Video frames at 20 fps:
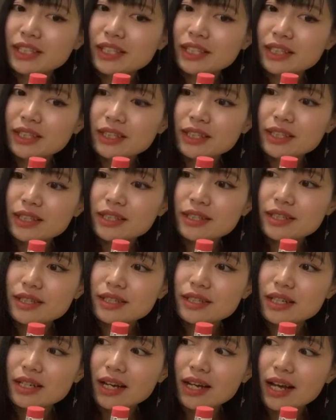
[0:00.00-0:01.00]
ears,
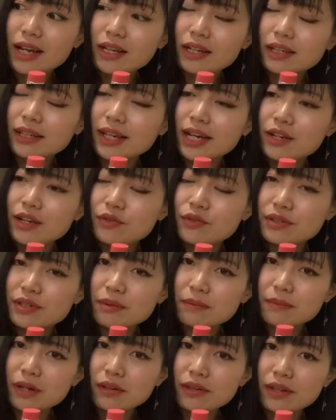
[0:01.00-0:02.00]
like, get
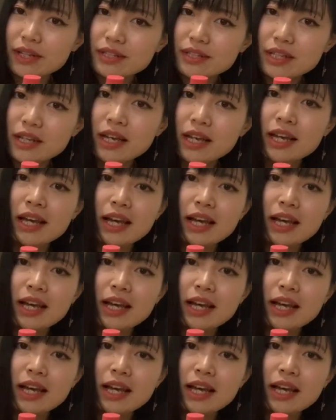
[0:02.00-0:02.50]
used about this.